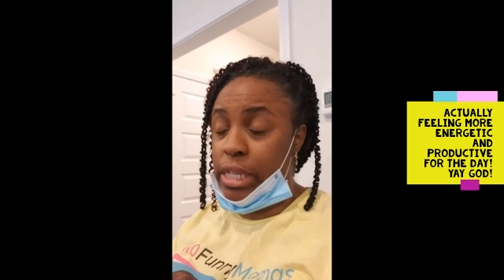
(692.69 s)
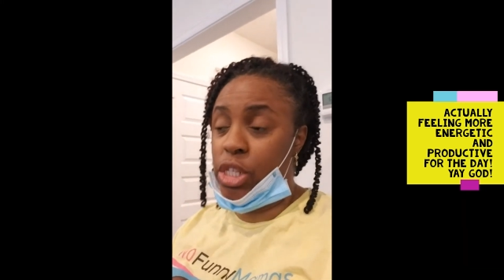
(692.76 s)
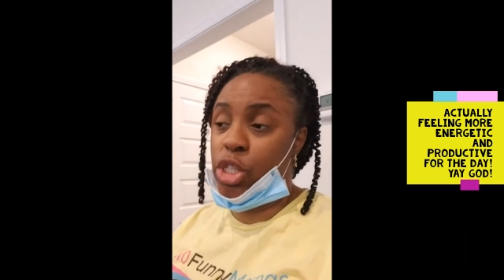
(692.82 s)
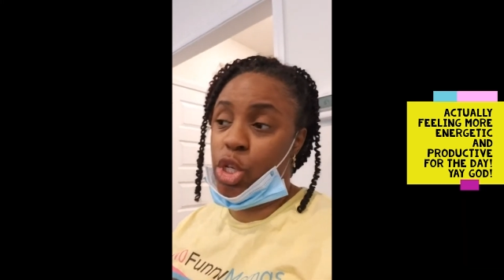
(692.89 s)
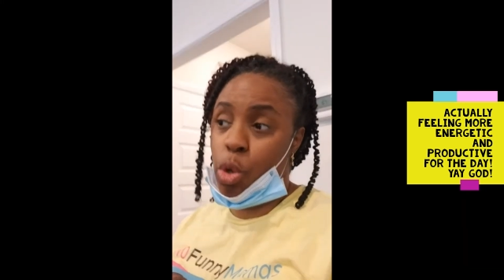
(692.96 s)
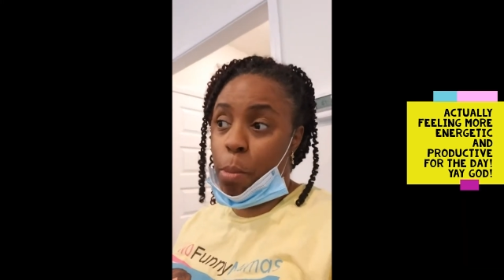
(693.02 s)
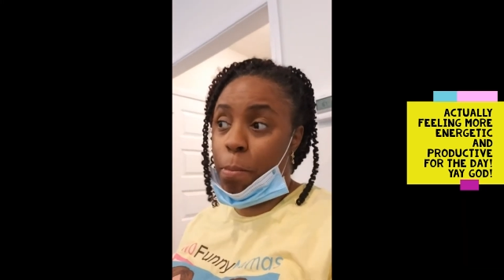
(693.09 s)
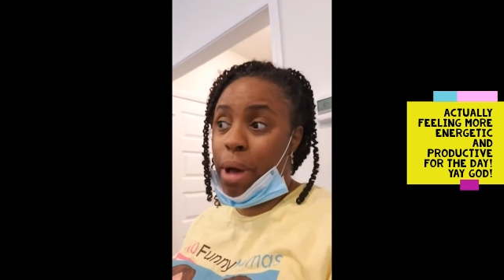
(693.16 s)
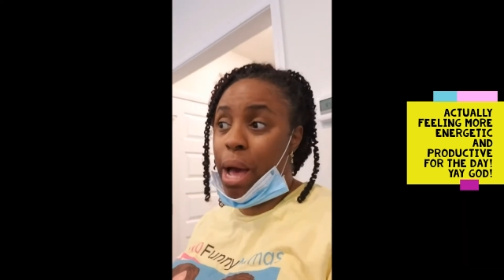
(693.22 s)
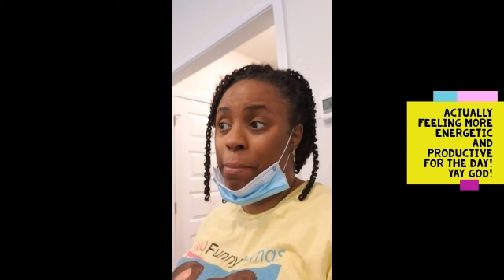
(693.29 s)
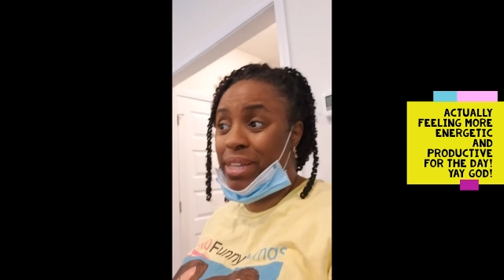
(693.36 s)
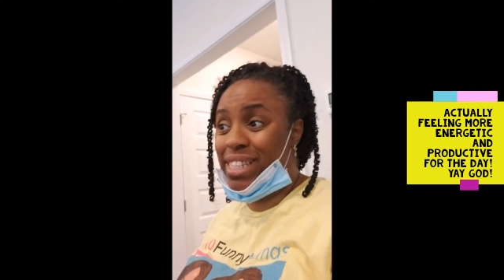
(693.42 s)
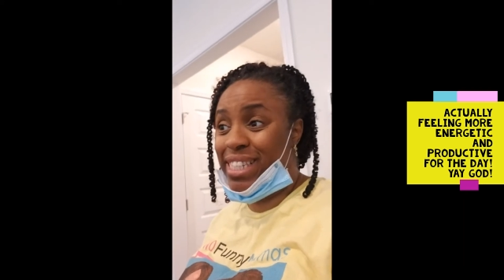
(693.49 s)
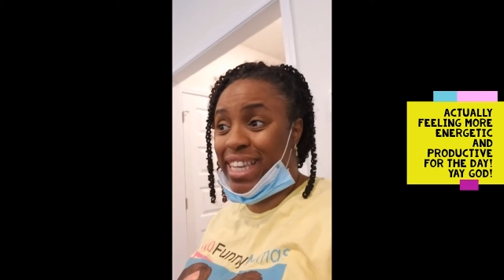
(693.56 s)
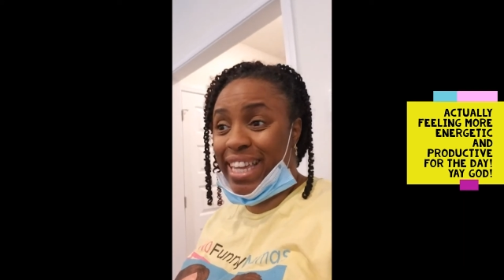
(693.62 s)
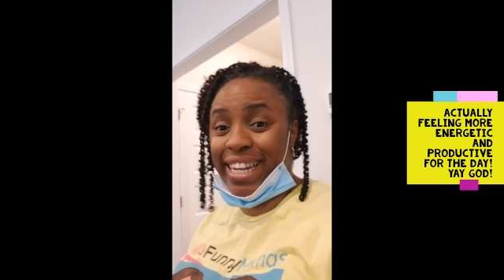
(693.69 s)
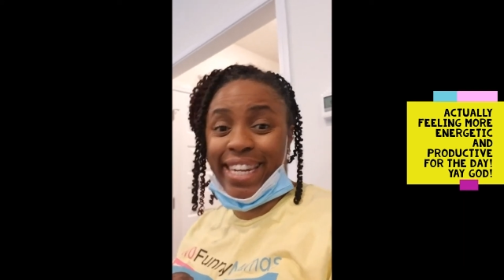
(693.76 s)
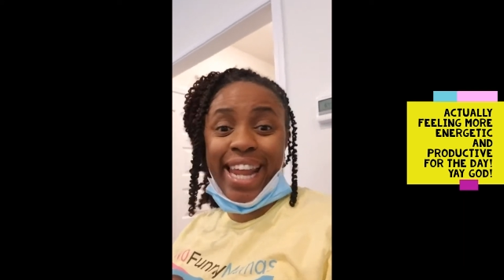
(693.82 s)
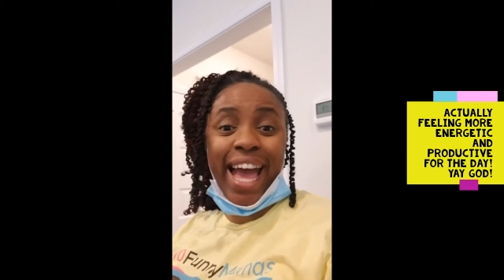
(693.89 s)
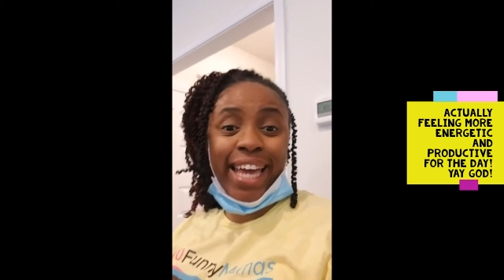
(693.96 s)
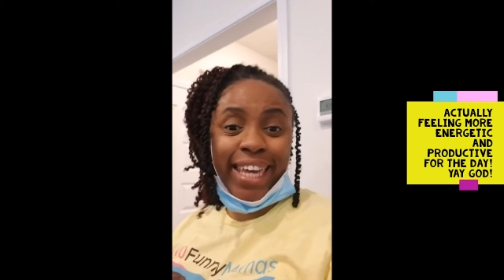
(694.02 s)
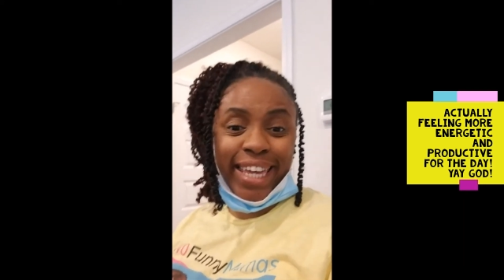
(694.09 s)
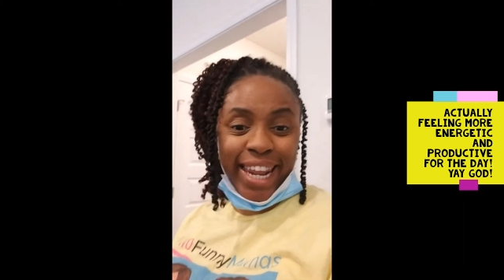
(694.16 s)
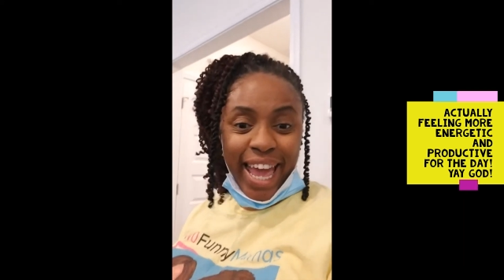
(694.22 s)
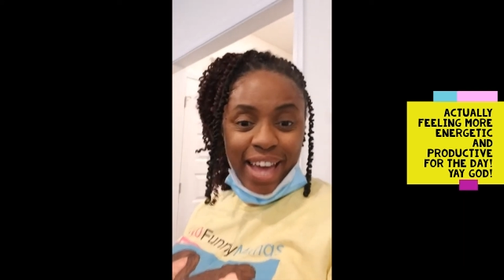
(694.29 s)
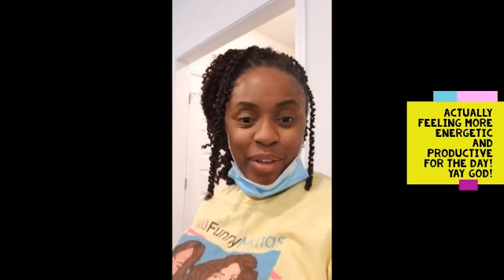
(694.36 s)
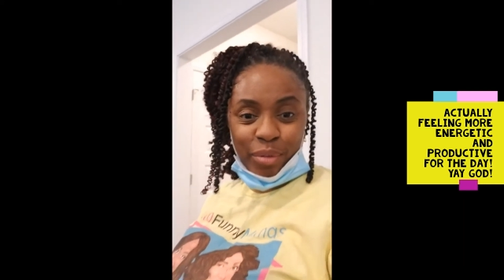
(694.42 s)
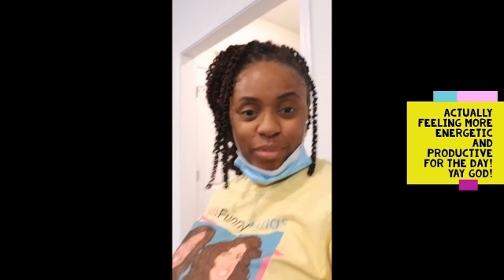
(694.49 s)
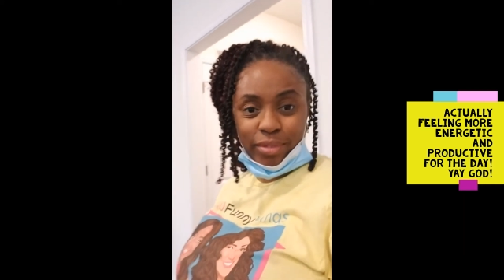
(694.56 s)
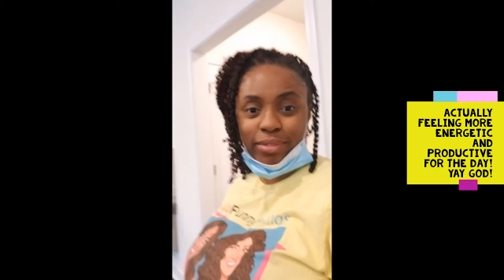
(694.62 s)
So mama said, knock it
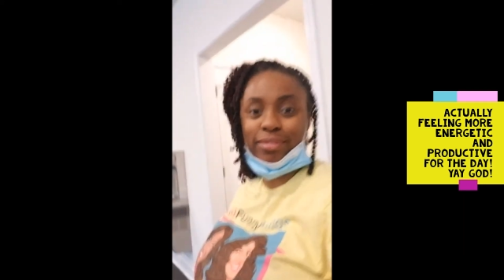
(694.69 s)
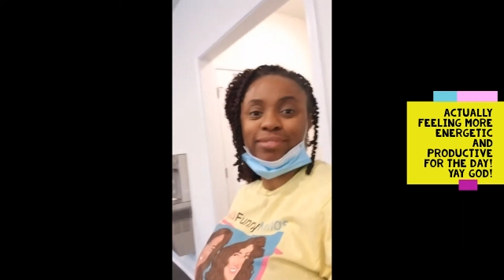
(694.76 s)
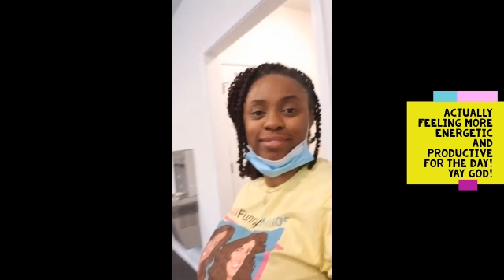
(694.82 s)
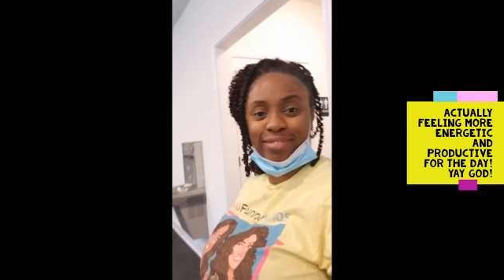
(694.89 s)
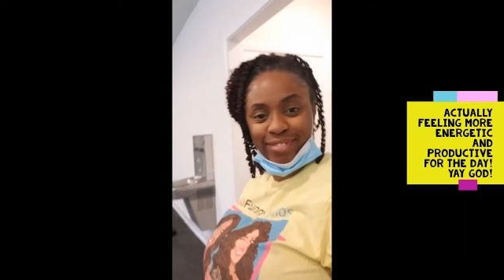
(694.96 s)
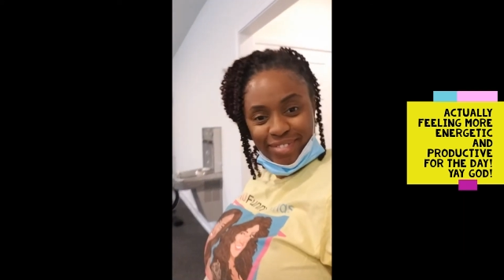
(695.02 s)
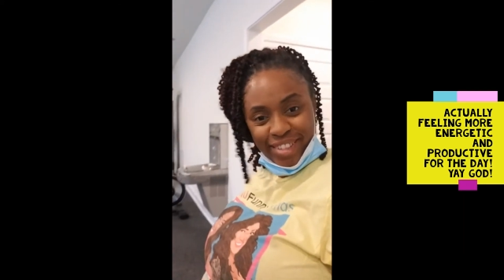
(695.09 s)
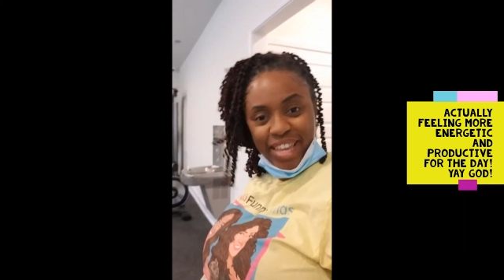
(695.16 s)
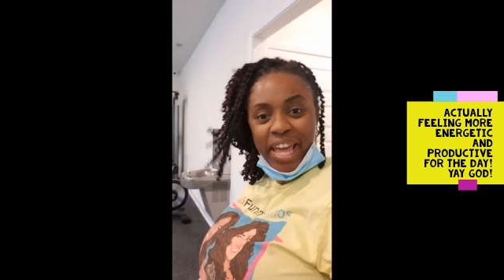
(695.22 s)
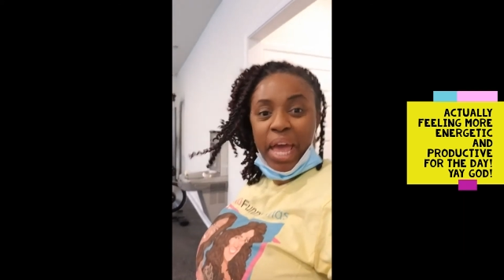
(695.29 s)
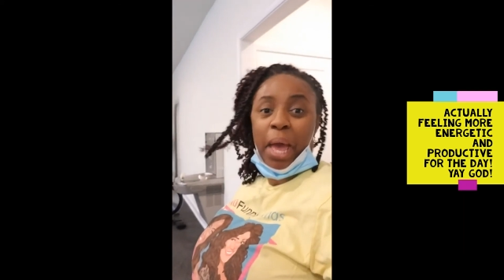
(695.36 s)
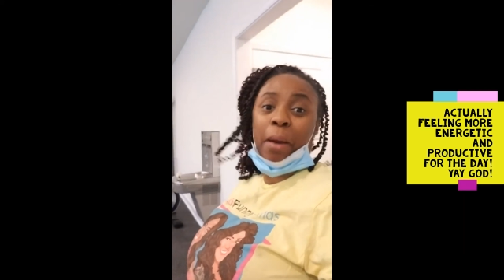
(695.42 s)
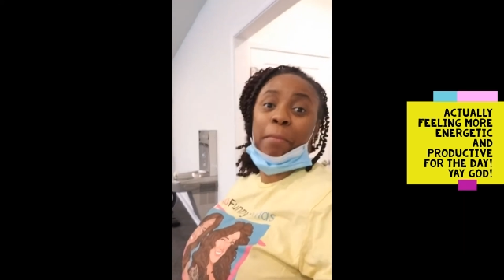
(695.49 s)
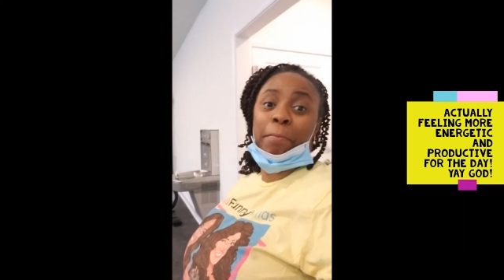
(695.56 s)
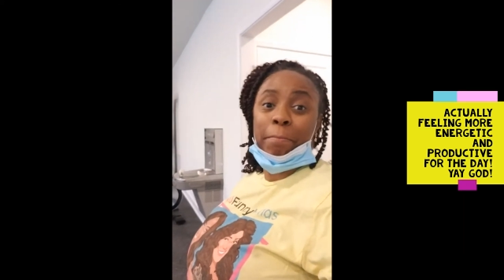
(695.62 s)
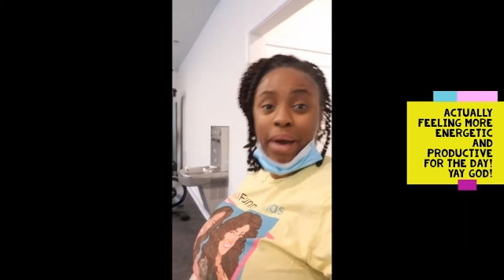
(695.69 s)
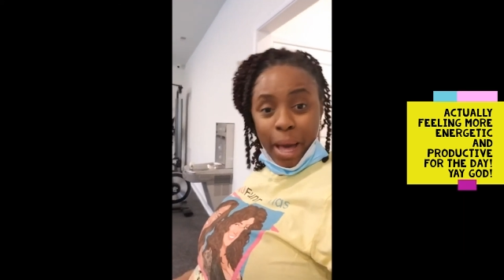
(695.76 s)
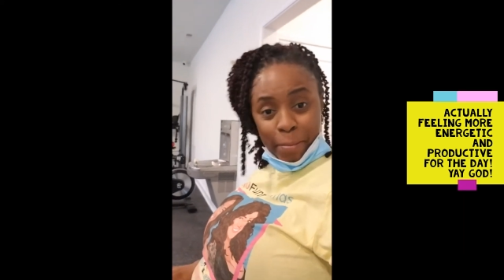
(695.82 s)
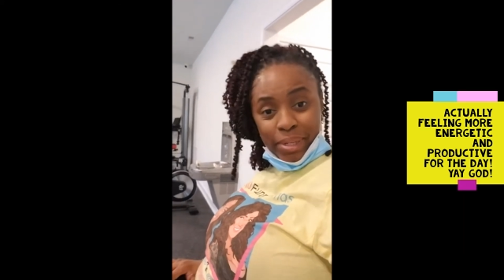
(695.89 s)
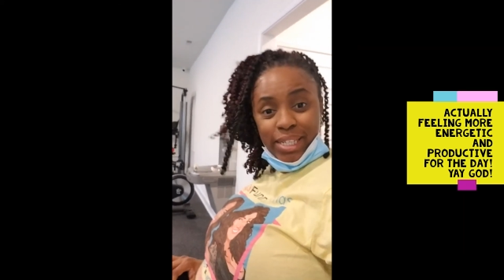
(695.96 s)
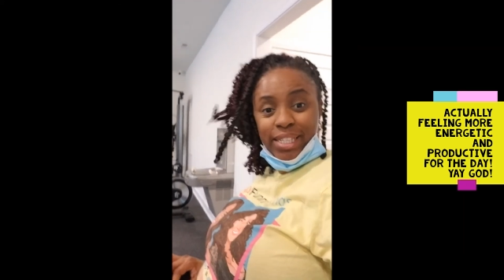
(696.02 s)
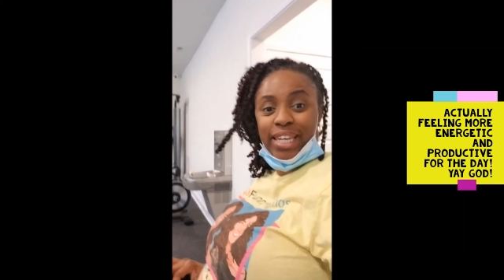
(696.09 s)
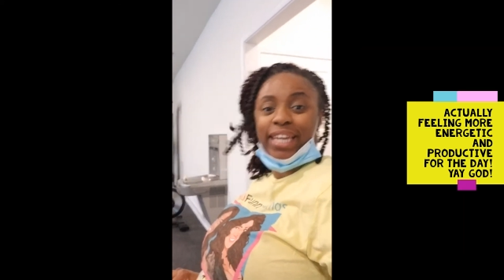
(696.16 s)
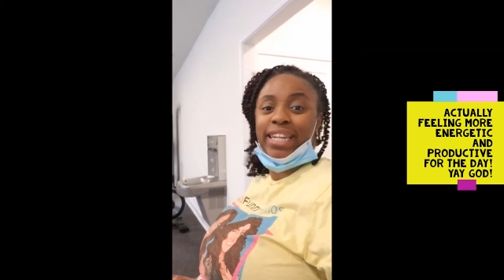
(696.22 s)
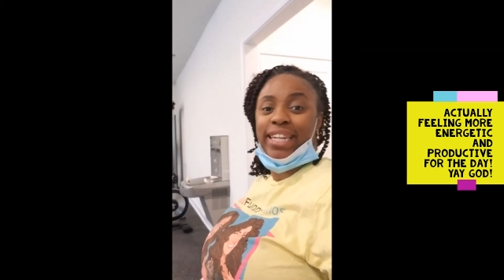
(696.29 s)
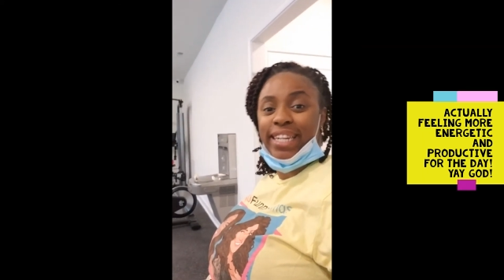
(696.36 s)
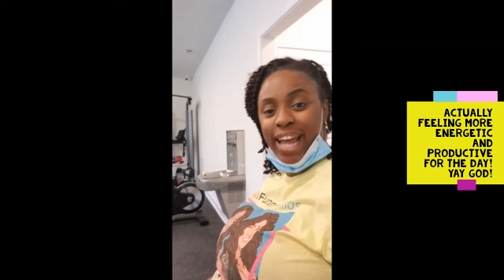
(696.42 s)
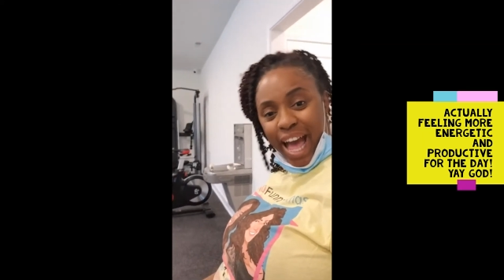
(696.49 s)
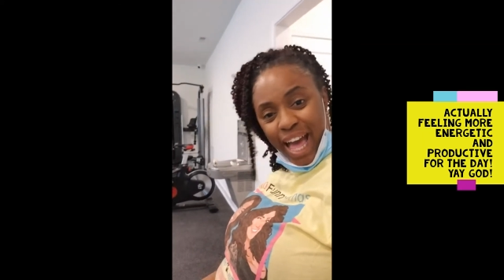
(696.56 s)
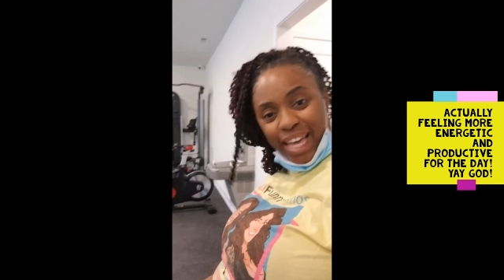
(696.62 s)
out. Mama said,
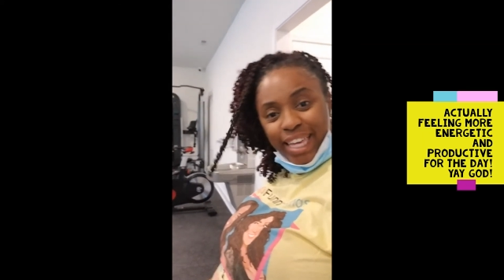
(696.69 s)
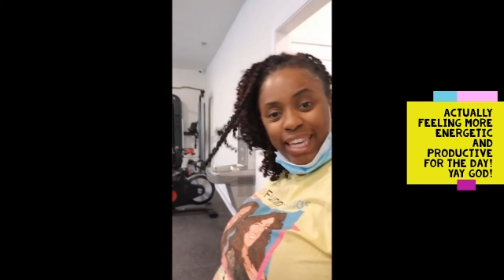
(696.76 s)
knock